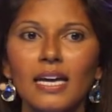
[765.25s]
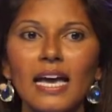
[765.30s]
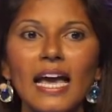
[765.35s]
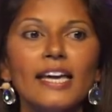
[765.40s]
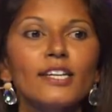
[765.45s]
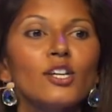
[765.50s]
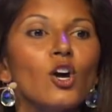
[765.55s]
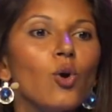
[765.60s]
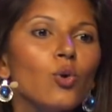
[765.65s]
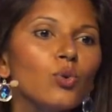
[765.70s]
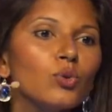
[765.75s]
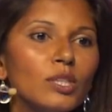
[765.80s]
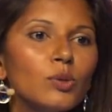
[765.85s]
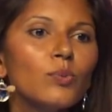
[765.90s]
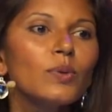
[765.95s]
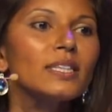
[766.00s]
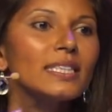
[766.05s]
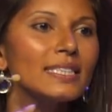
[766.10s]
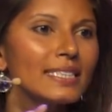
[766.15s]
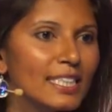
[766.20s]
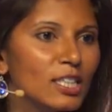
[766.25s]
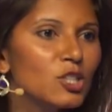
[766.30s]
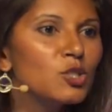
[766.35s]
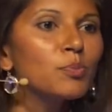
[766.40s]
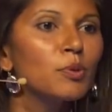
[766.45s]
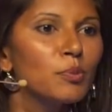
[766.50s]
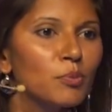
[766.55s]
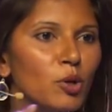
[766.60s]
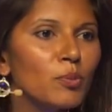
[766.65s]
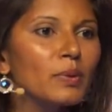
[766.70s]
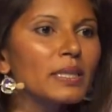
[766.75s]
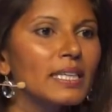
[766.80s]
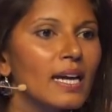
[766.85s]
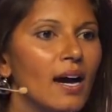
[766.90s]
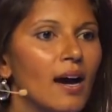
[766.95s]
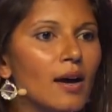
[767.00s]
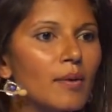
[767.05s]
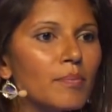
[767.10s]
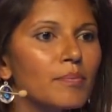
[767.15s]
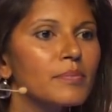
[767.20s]
And only when the teachable moment
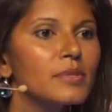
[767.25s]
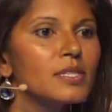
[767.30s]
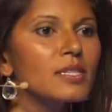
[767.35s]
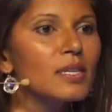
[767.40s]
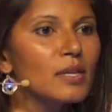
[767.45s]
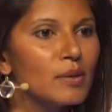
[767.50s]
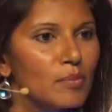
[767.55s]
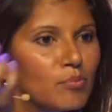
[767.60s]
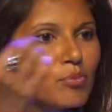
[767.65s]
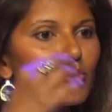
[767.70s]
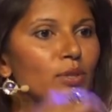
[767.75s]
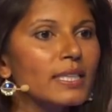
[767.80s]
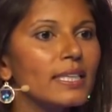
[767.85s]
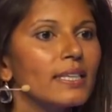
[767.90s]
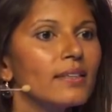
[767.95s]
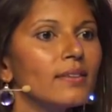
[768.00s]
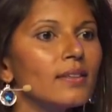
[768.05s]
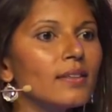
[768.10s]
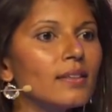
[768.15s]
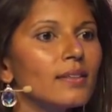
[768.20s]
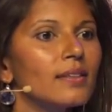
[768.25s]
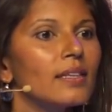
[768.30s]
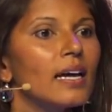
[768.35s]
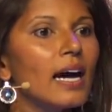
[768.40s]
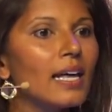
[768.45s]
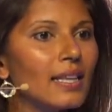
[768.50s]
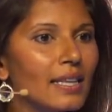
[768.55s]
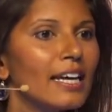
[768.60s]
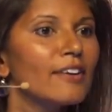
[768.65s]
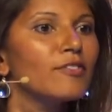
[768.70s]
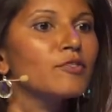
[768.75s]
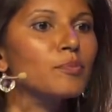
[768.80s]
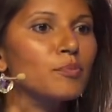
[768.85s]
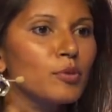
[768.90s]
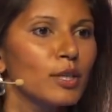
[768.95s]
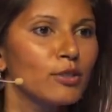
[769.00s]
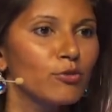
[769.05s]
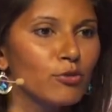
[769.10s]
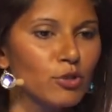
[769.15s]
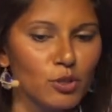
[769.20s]
comes, bring in a left
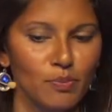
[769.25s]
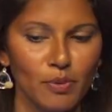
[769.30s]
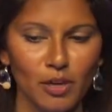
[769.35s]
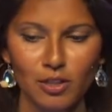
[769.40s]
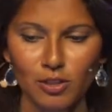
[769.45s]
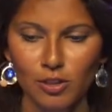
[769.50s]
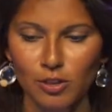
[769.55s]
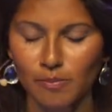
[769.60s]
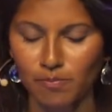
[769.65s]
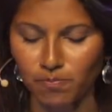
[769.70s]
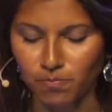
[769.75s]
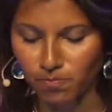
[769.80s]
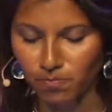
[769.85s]
brain response.